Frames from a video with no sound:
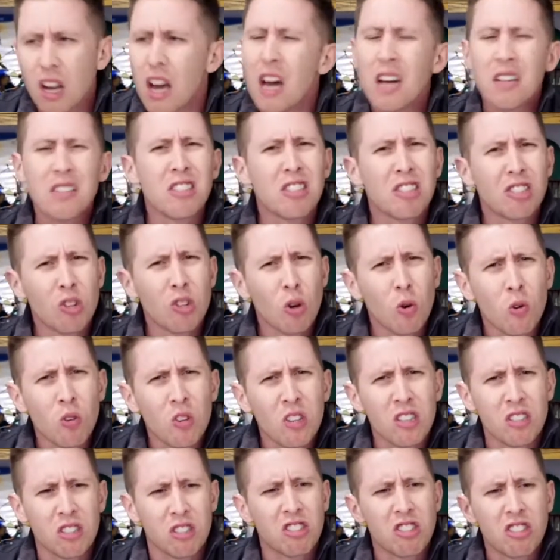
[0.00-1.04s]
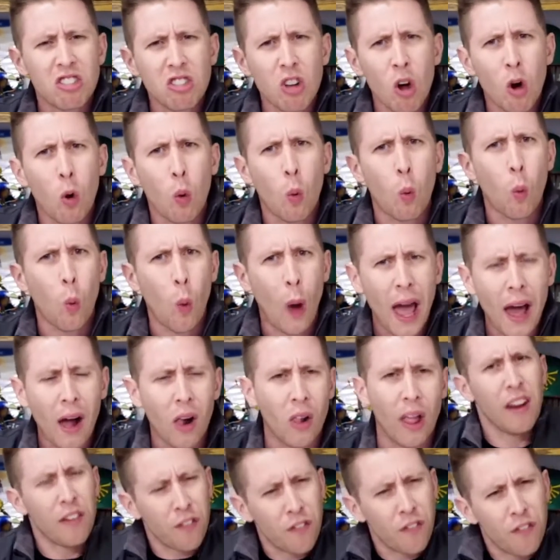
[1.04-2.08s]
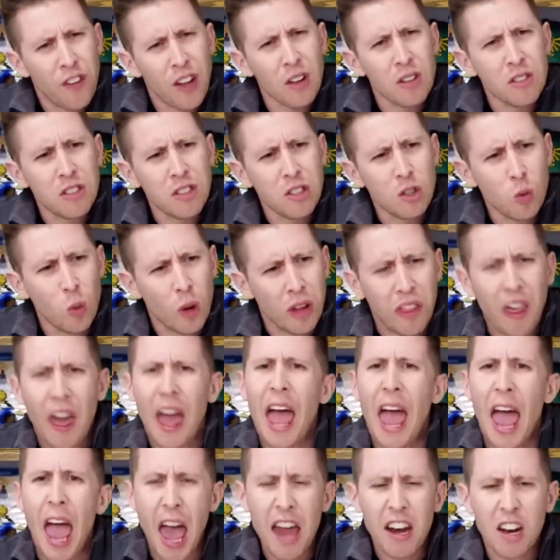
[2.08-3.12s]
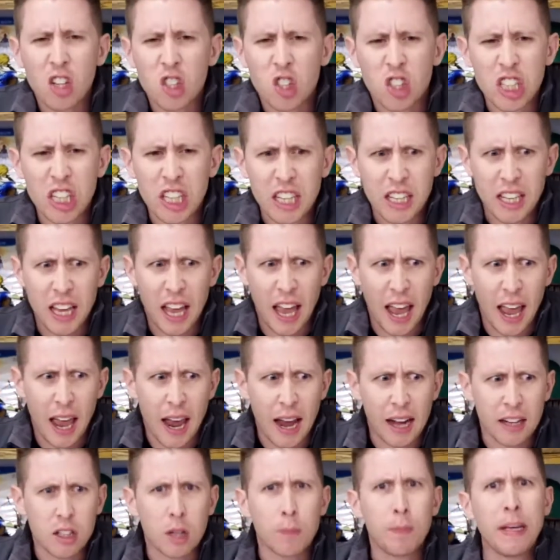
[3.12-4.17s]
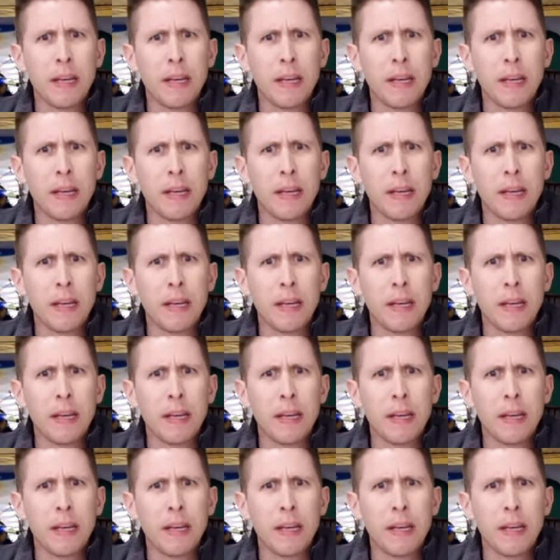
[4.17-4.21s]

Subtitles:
The story is so well, it fills you with energy and to be